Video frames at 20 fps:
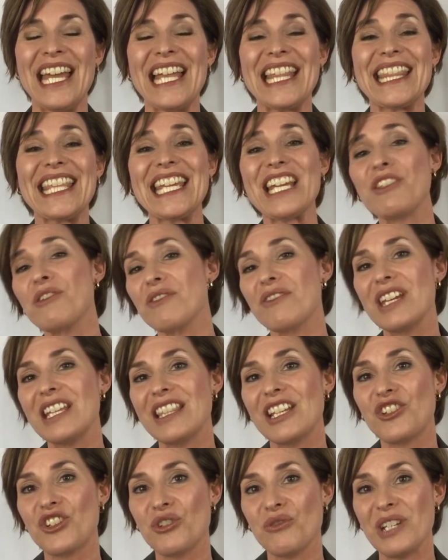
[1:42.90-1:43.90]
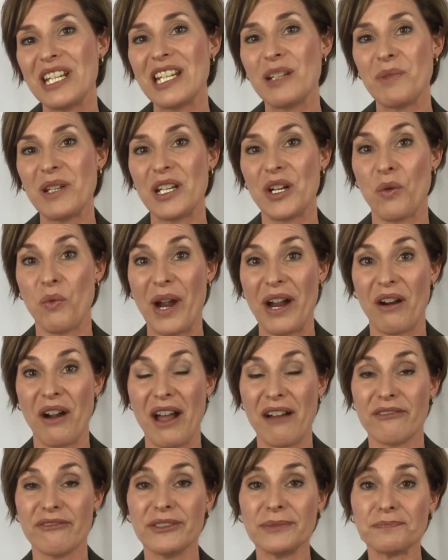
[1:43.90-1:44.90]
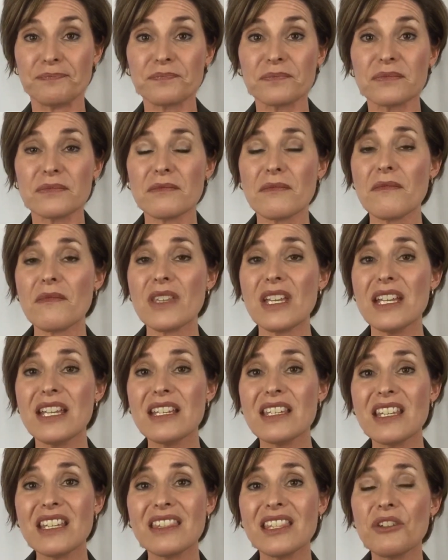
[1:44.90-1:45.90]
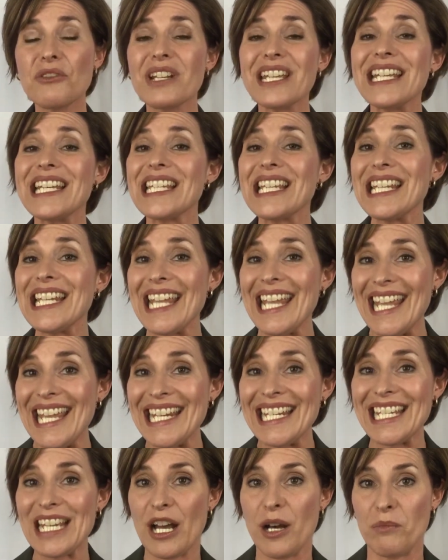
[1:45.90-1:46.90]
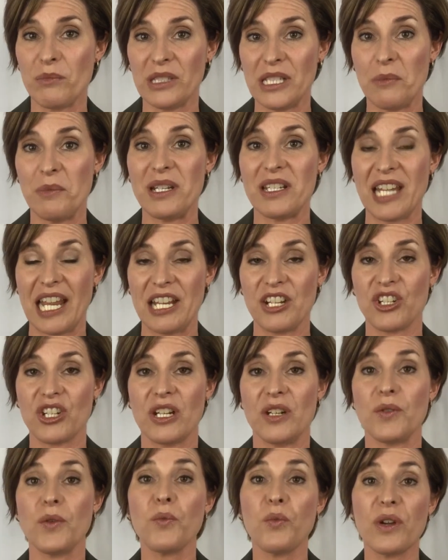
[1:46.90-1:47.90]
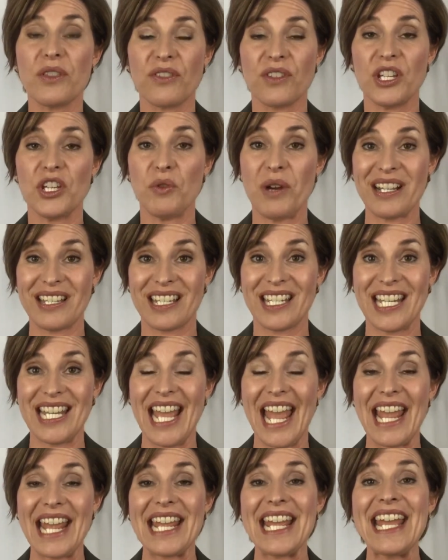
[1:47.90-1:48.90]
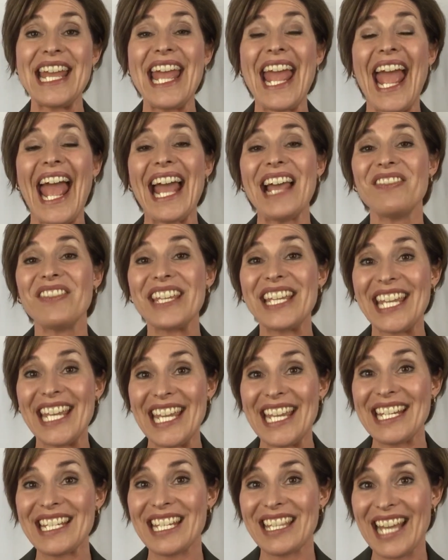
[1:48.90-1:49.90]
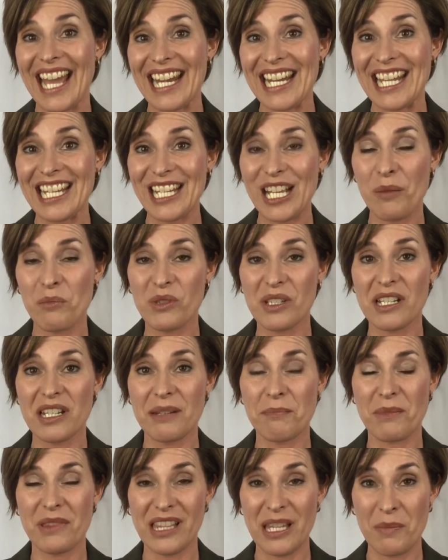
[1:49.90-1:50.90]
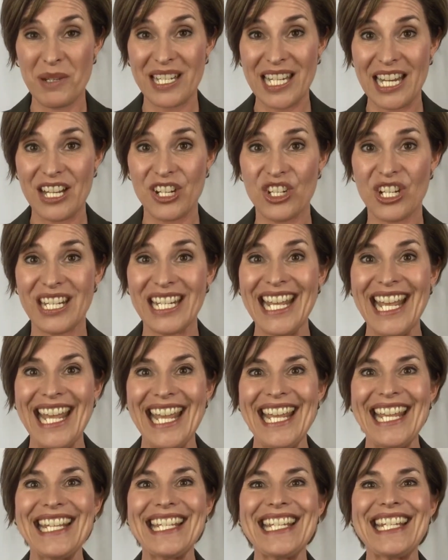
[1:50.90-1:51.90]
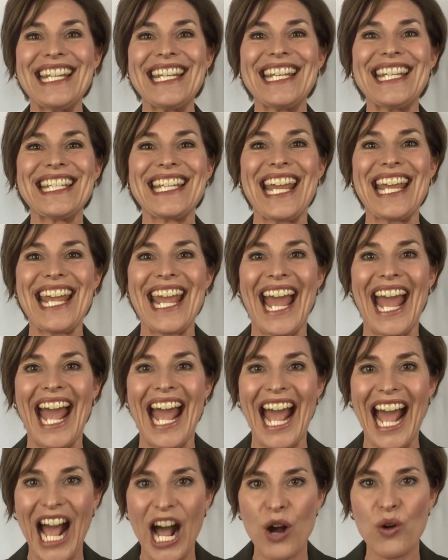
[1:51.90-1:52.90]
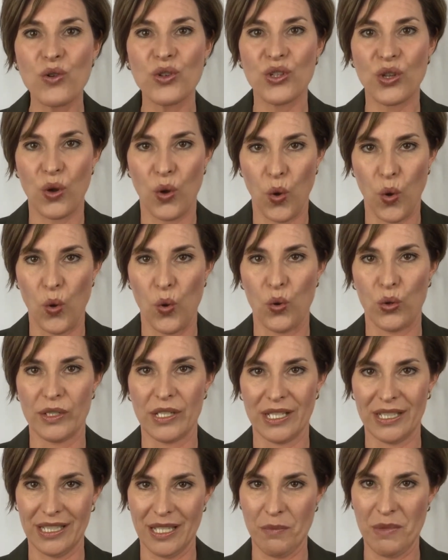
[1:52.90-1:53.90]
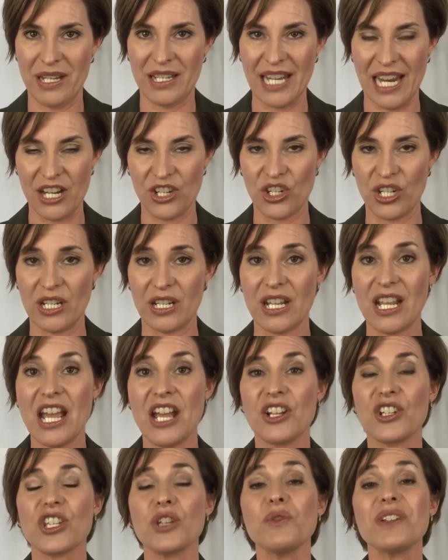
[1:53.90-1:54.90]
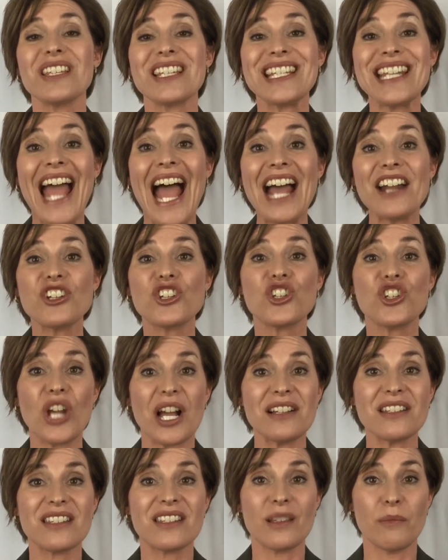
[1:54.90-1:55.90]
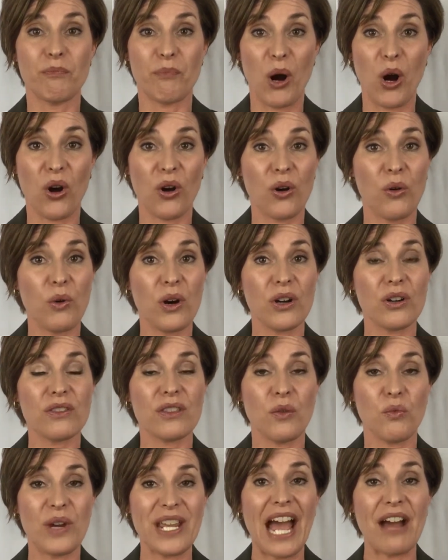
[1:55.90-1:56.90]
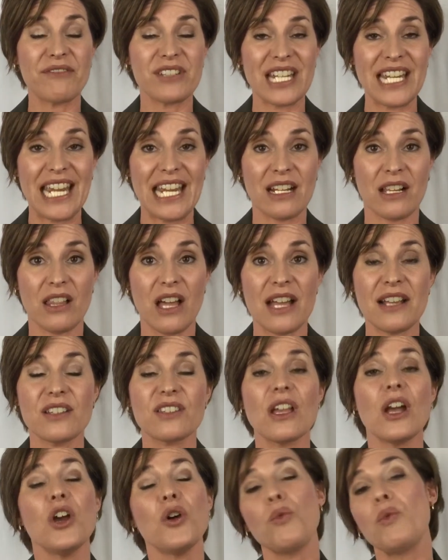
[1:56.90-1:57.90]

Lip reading: The other thing that you need to be aware of is that there is an income limitation with the USDA. And the key to that income limitation is that it is a household limitation. So it's not just the borrower that we have to analyze.